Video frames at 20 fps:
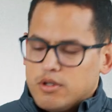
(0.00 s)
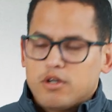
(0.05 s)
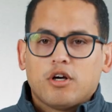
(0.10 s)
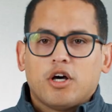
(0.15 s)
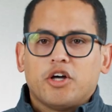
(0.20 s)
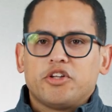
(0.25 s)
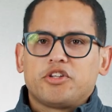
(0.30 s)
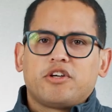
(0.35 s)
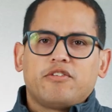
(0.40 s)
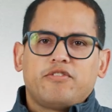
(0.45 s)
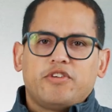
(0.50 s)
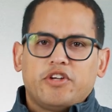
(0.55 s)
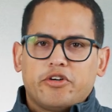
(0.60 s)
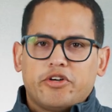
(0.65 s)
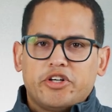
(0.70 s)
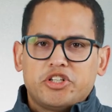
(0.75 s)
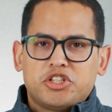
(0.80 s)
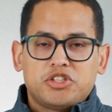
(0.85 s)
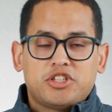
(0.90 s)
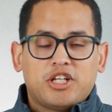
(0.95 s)
On the
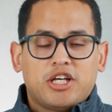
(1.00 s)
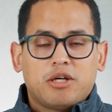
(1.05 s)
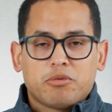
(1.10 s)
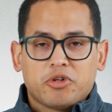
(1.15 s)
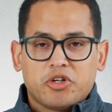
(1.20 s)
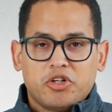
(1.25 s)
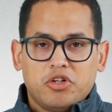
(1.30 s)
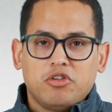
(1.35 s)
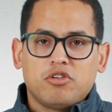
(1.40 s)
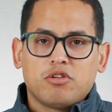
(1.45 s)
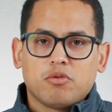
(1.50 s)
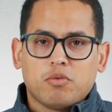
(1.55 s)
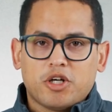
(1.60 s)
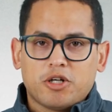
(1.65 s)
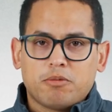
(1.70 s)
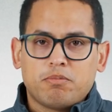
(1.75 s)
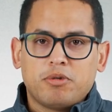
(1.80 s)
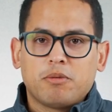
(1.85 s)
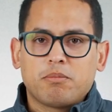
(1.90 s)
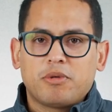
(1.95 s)
configuration tab, we're going to use the
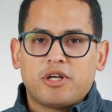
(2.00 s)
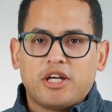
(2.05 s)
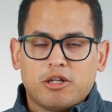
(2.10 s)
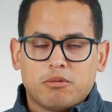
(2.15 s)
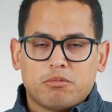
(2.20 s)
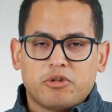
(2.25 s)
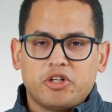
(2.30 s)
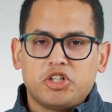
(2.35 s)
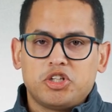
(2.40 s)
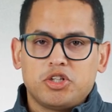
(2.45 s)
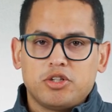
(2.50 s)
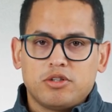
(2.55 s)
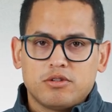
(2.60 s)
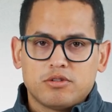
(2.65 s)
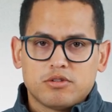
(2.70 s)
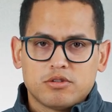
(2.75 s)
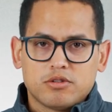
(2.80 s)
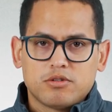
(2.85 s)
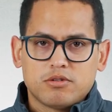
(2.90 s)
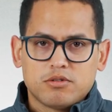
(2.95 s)
water pump calibration
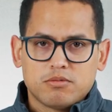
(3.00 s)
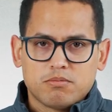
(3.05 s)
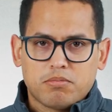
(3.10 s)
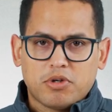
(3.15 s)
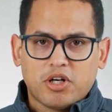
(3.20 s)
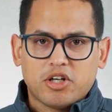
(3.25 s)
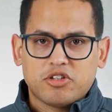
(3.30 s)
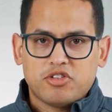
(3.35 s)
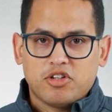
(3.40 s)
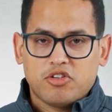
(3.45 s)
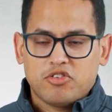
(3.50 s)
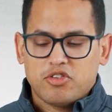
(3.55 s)
process